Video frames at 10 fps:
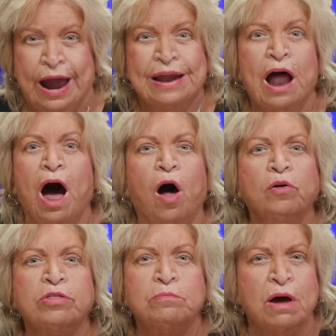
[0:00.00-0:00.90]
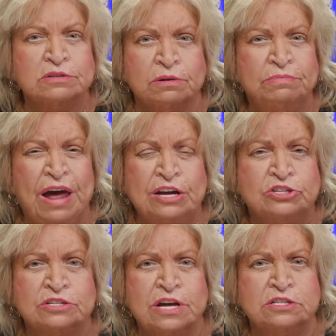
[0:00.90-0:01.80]
And all of the Muslim
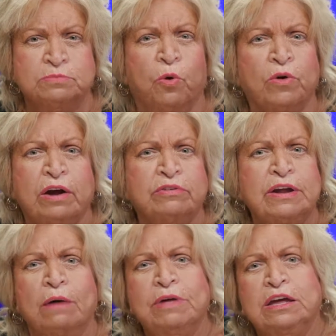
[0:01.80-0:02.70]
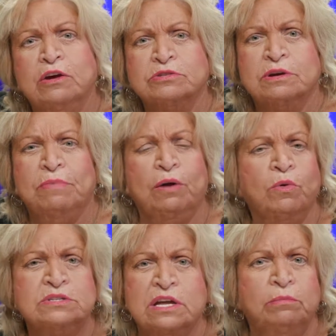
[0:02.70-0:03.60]
nations they support, every time they kill somebody,
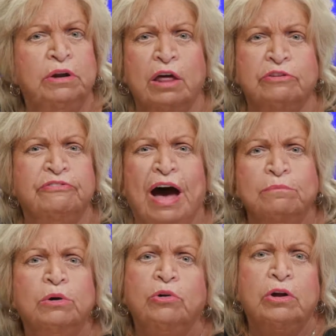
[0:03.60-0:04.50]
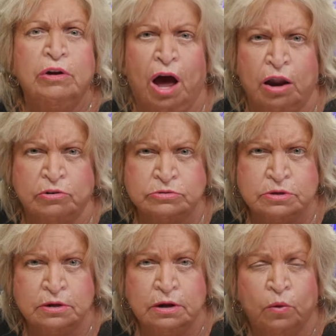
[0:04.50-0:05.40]
we send them another $5 billion.
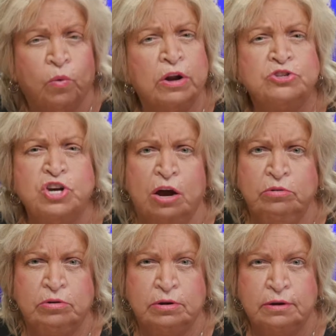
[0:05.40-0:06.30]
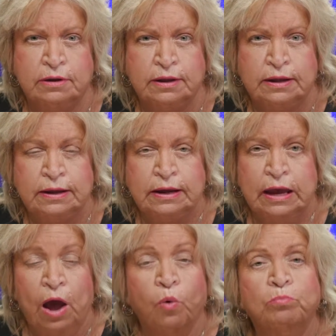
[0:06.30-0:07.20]
What a joke.
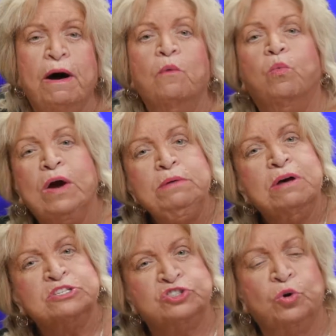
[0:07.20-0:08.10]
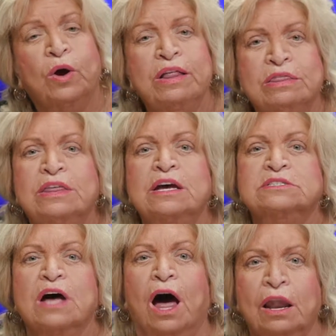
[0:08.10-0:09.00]
But we must do it
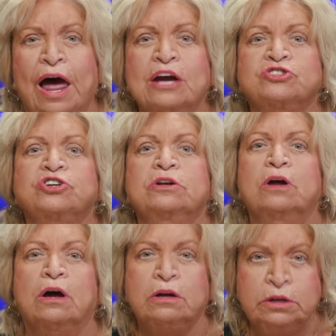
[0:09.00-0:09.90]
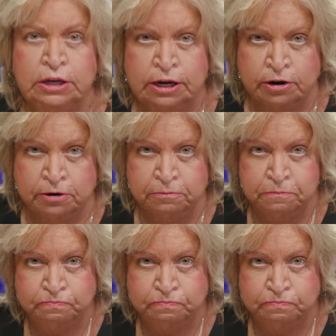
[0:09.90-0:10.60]
this election year.